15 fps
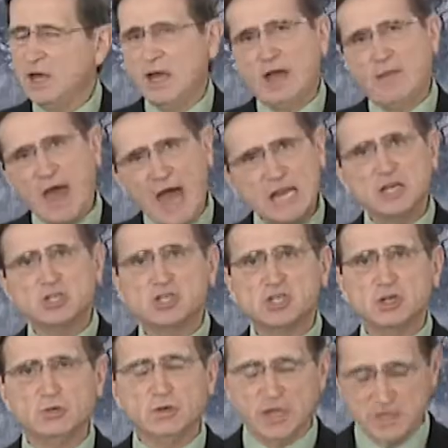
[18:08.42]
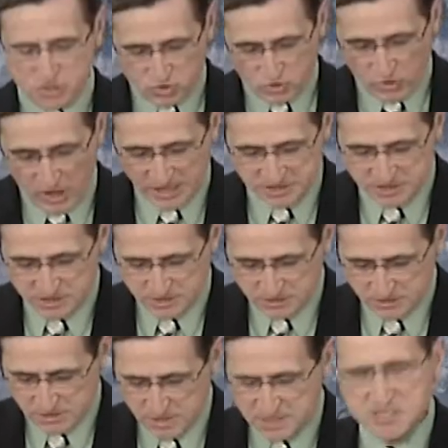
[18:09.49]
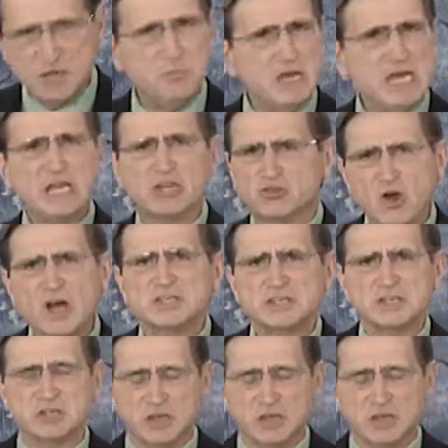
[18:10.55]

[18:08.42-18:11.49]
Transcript: and that issue is trust. To me, trust is